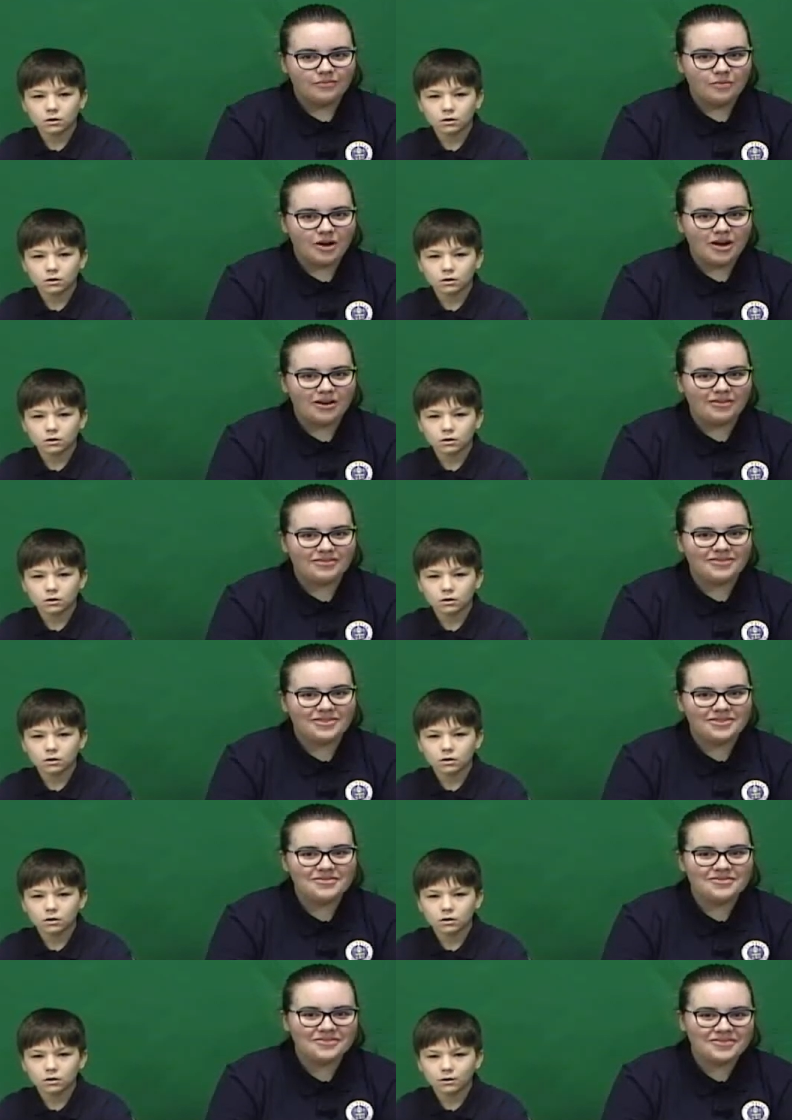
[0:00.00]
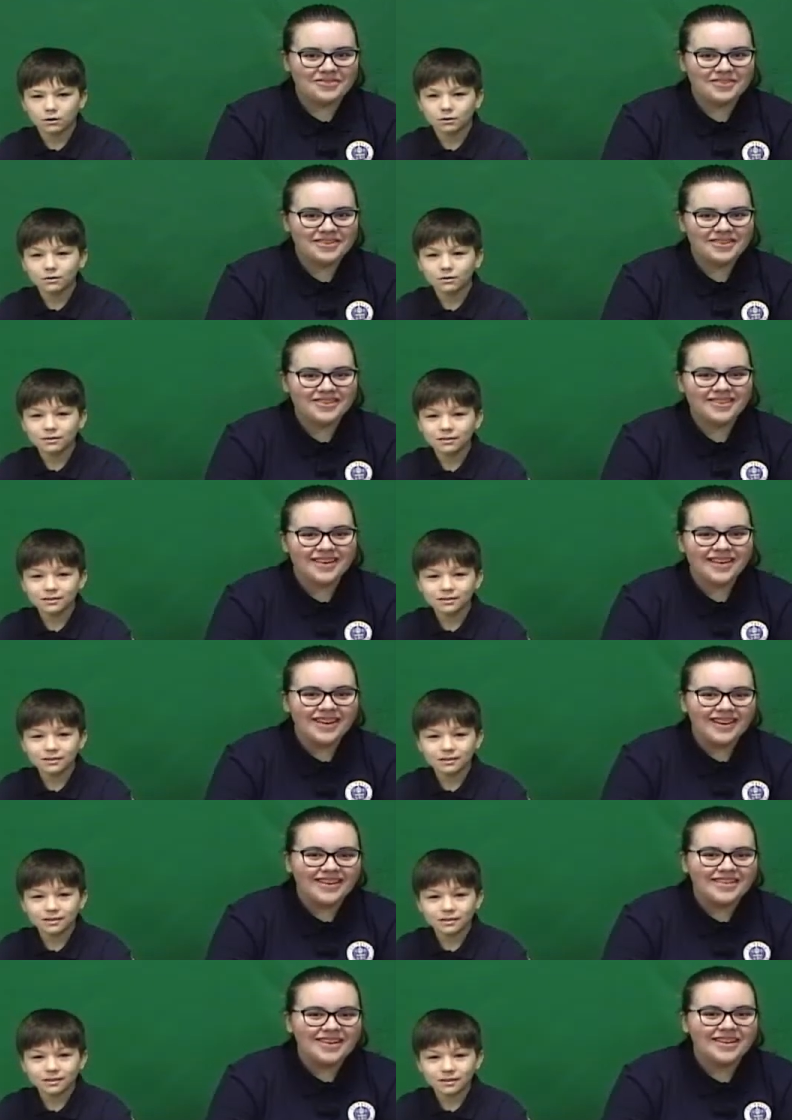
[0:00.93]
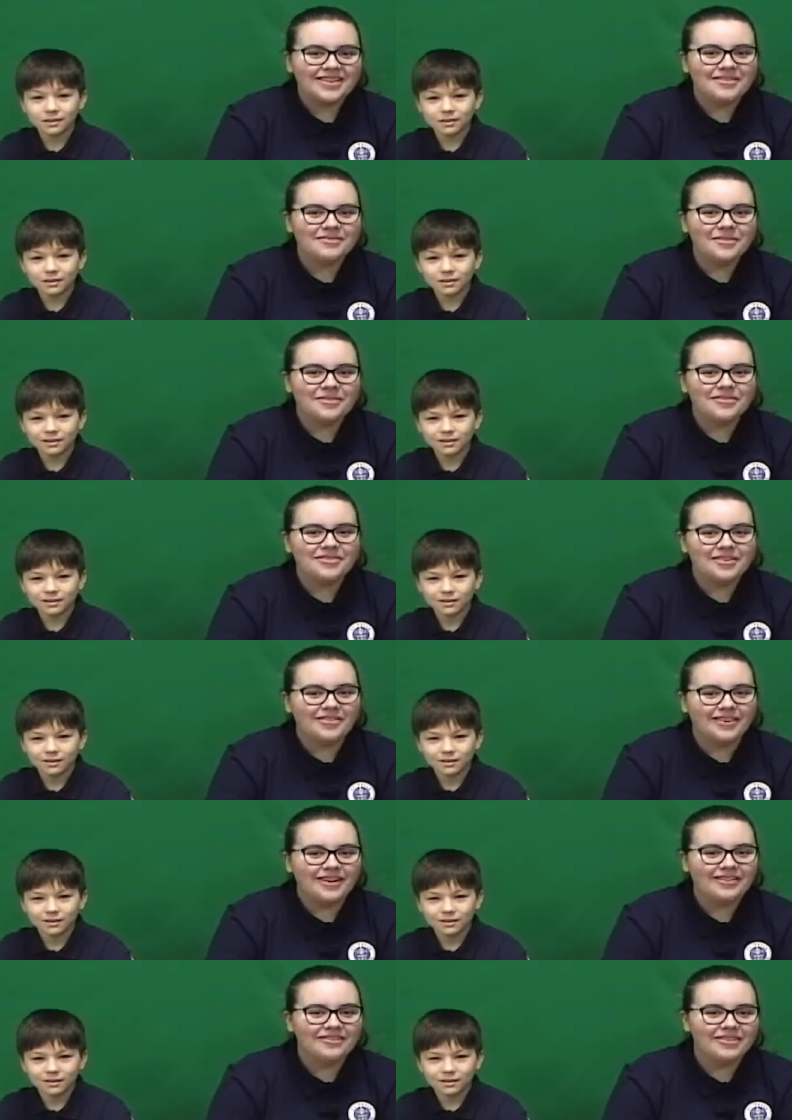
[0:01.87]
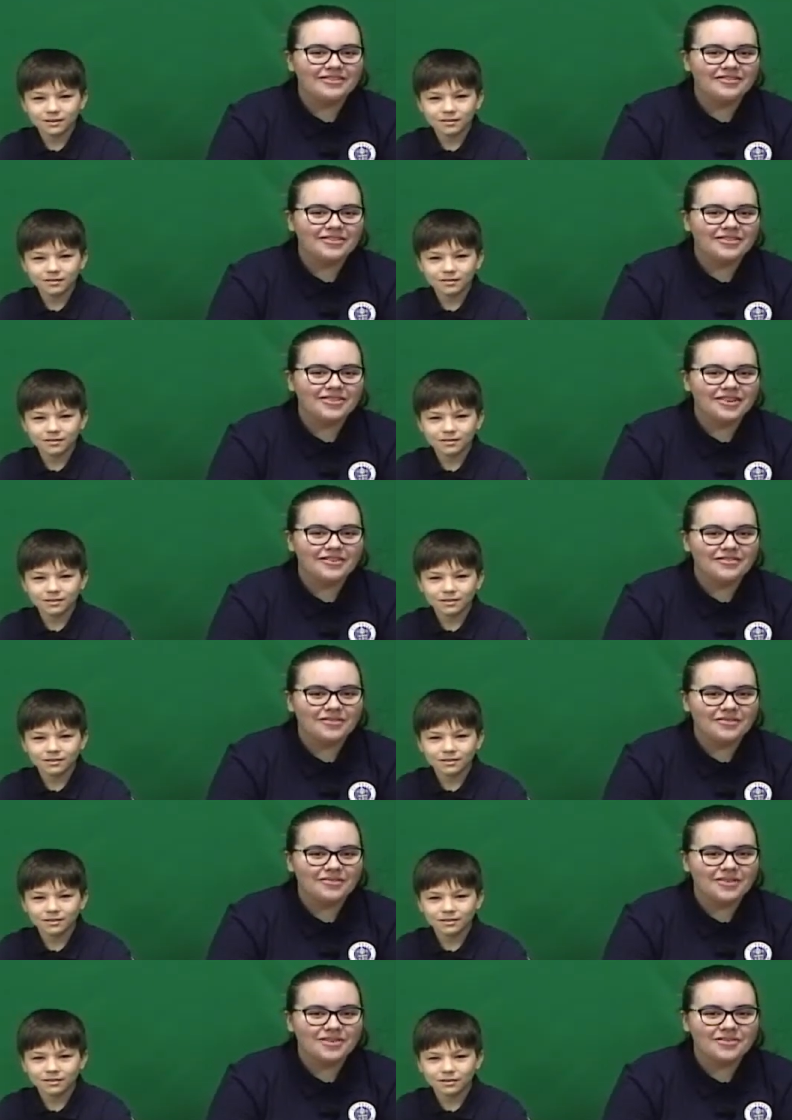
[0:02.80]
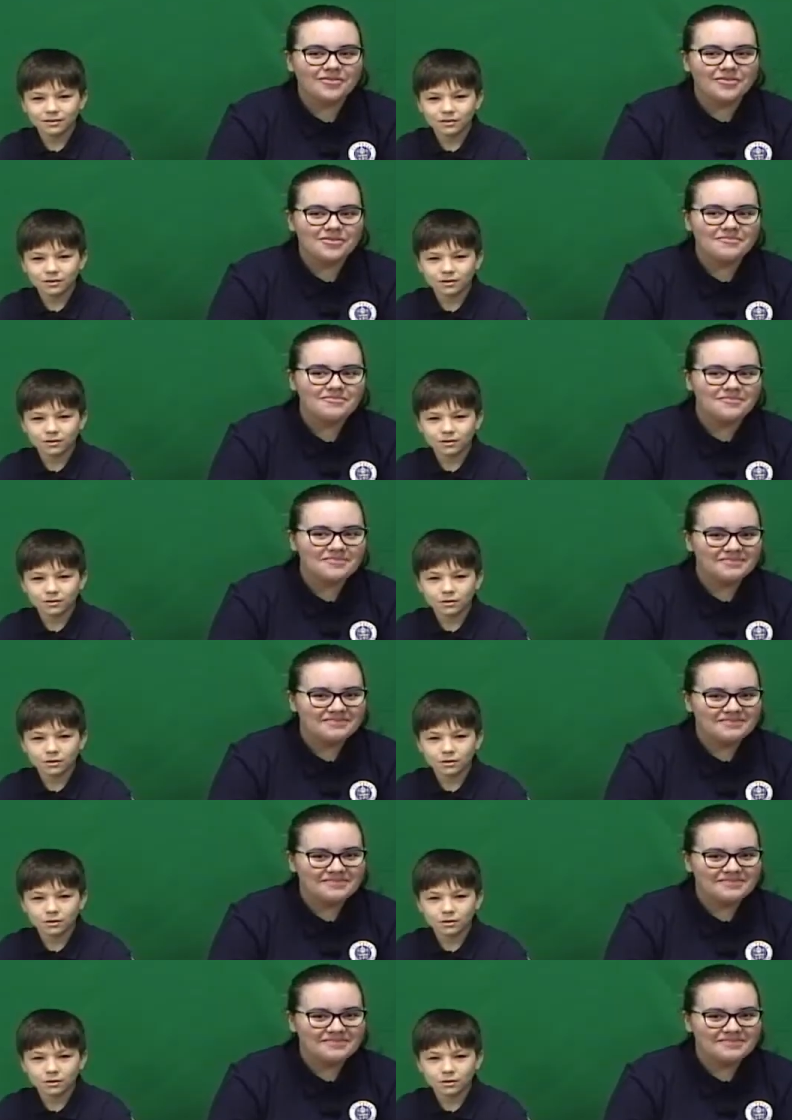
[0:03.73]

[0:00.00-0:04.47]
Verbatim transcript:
Speaker 1: Wow, two rulers? Is that the most snow anyone will see from the storm?